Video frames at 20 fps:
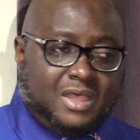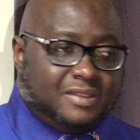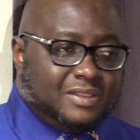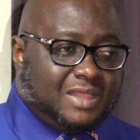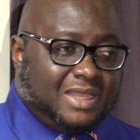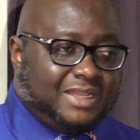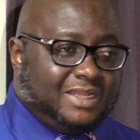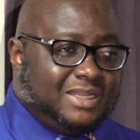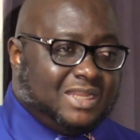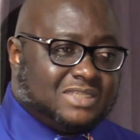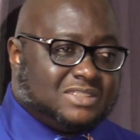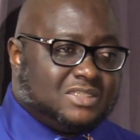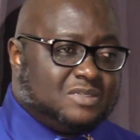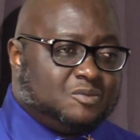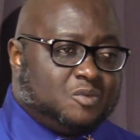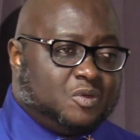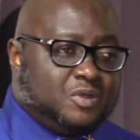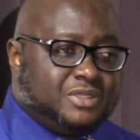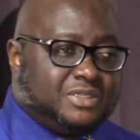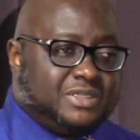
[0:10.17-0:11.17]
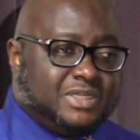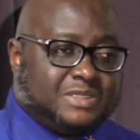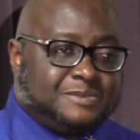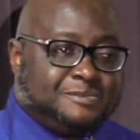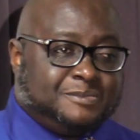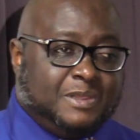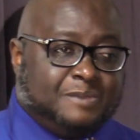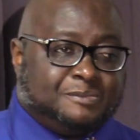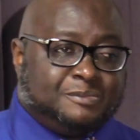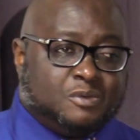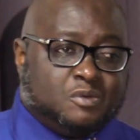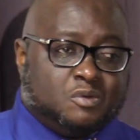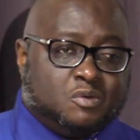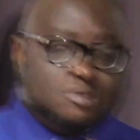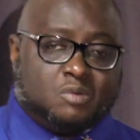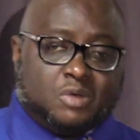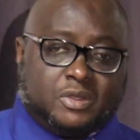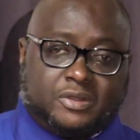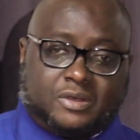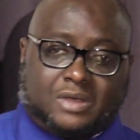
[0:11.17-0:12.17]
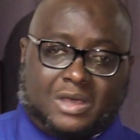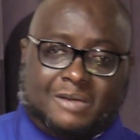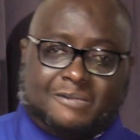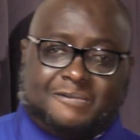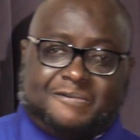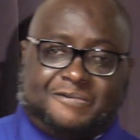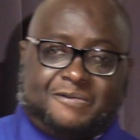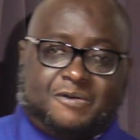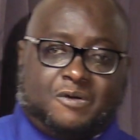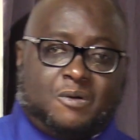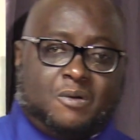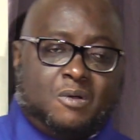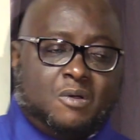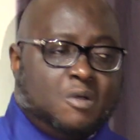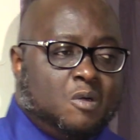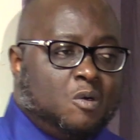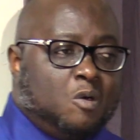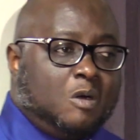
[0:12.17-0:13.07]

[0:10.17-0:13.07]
that he doesn't want just people who want to come for